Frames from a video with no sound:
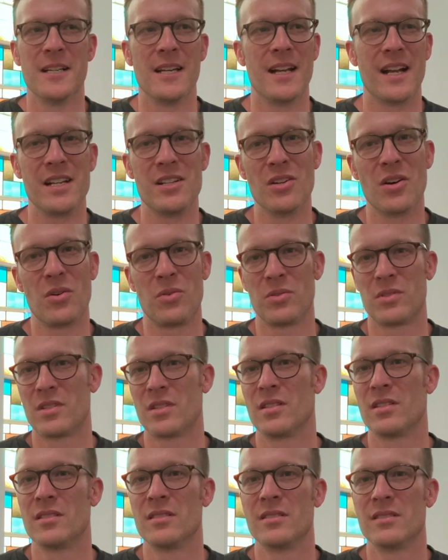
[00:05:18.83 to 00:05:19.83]
And I don't.
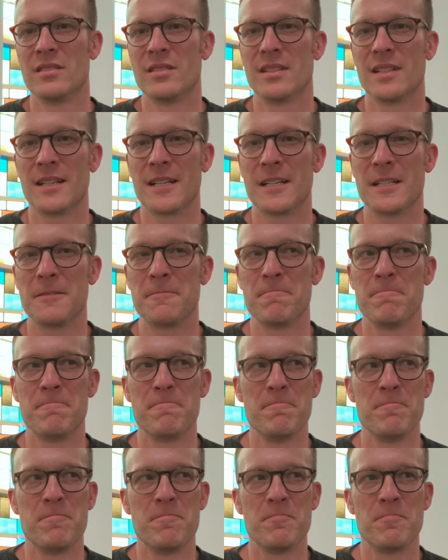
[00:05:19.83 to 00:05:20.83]

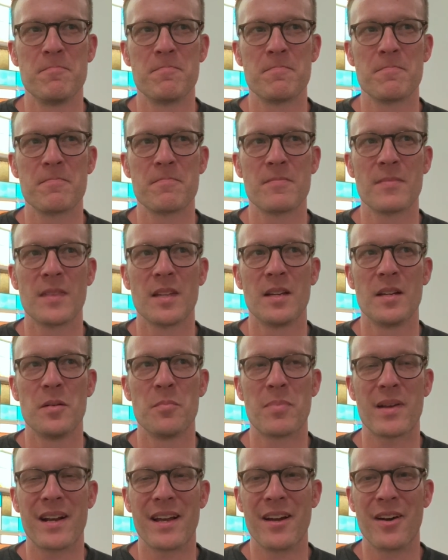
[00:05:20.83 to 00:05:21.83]

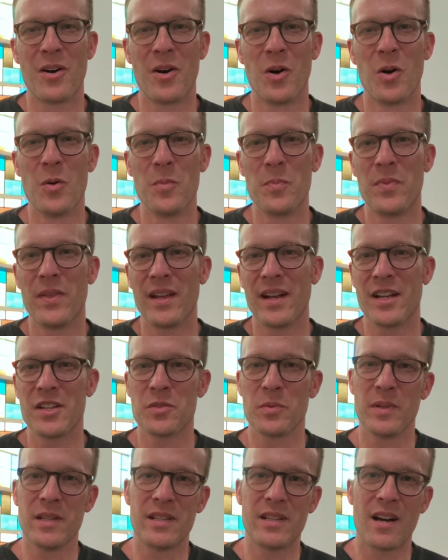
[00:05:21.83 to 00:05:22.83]
But I hope that
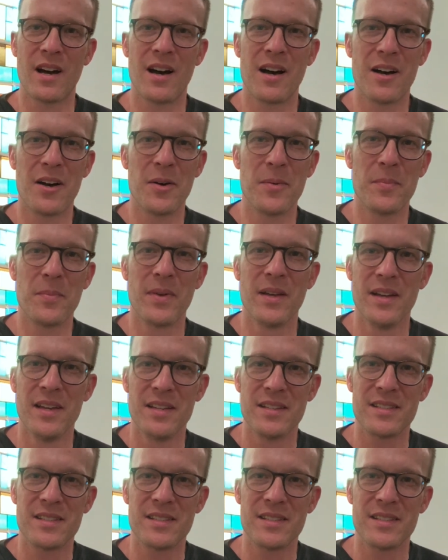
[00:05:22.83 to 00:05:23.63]
as we come